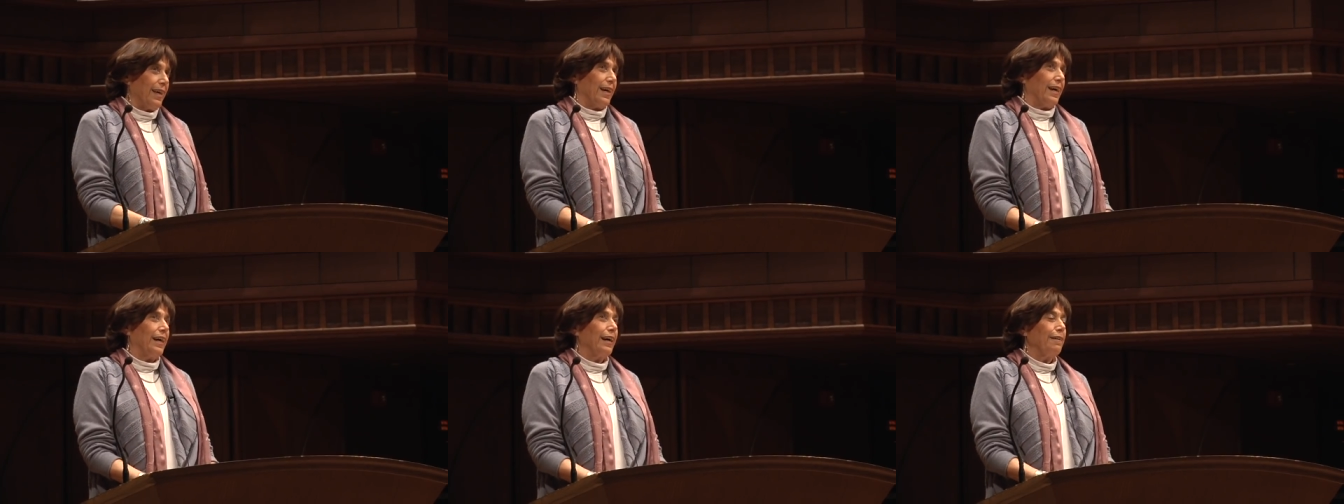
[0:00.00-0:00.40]

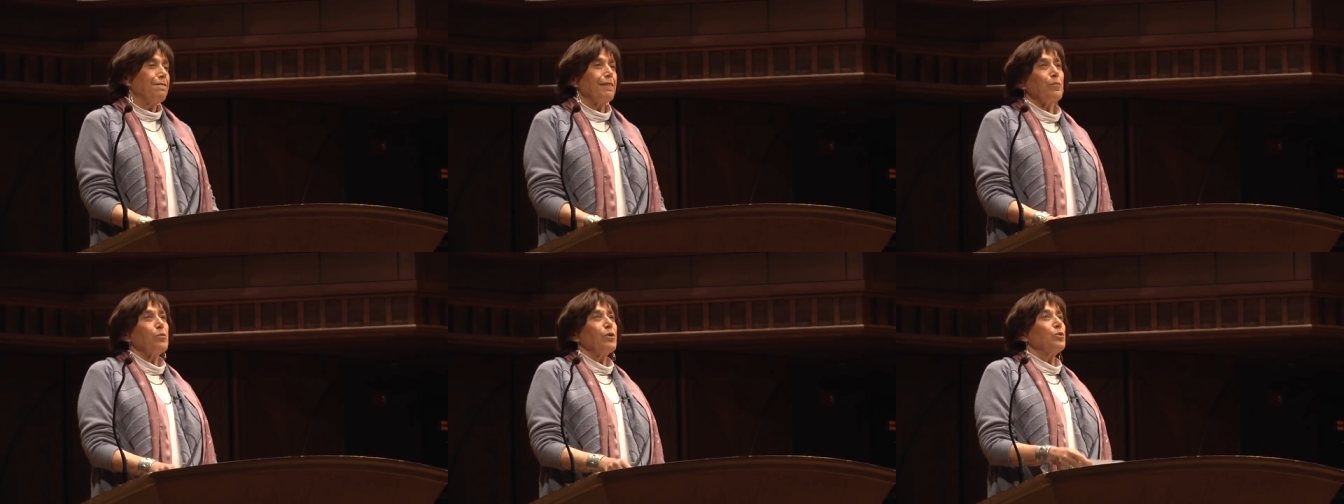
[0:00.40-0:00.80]
Uh,
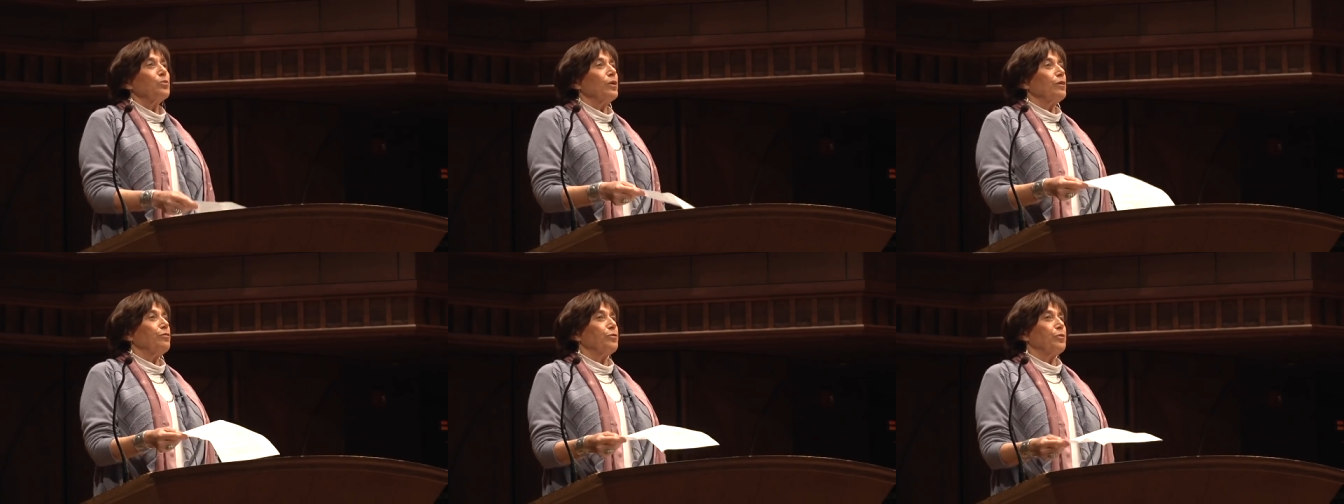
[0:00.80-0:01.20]
February
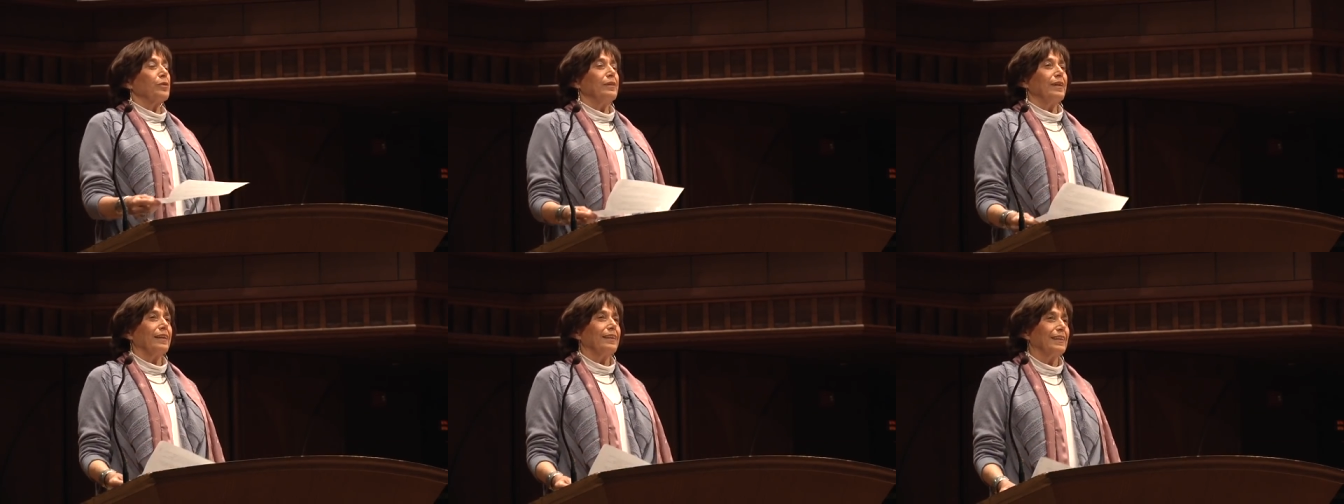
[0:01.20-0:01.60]
24th,
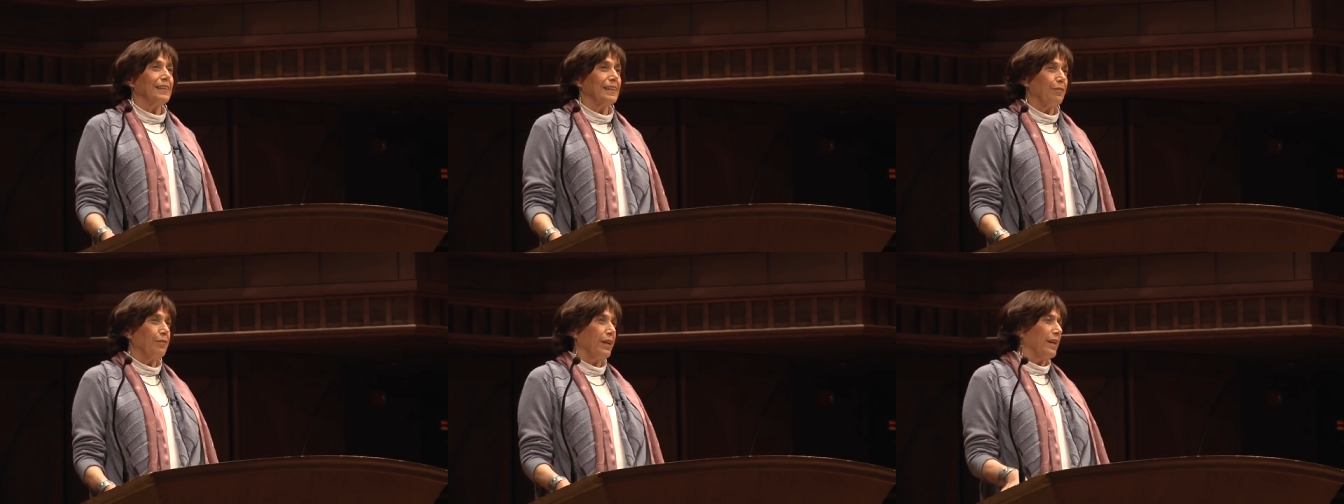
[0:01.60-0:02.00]

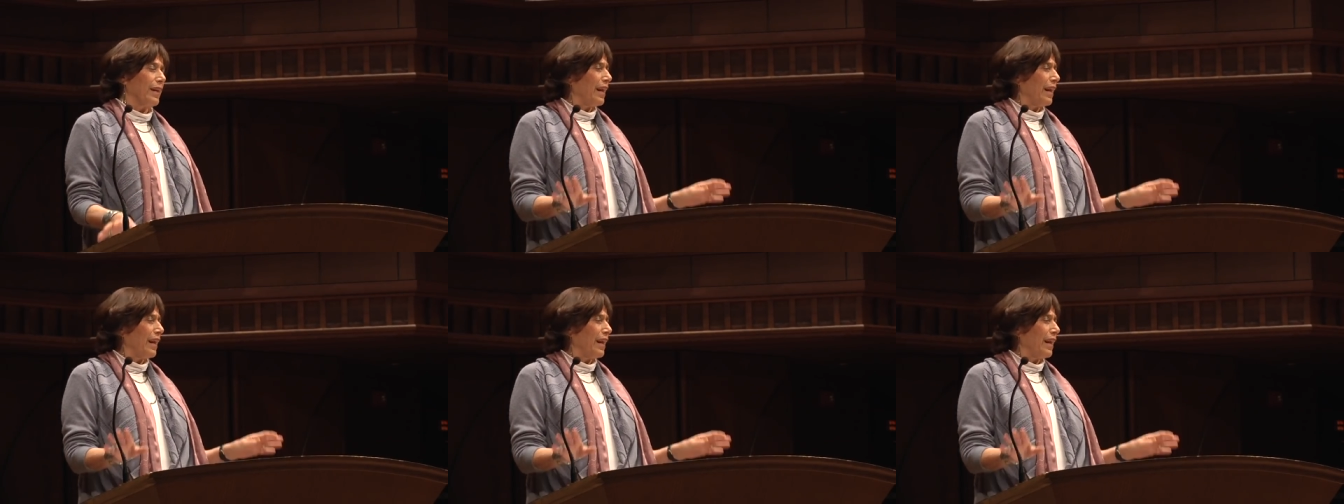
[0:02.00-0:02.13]
1979.